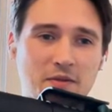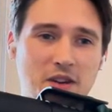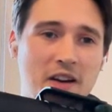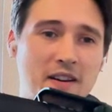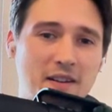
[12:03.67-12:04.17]

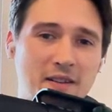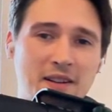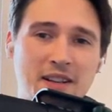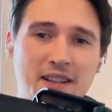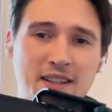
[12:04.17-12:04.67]
So
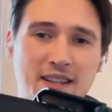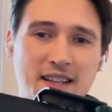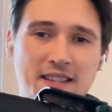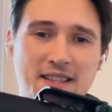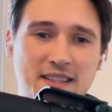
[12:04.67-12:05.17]

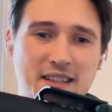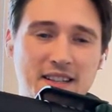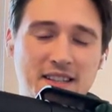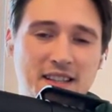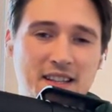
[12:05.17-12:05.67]
that's
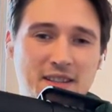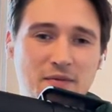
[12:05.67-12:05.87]
that's that's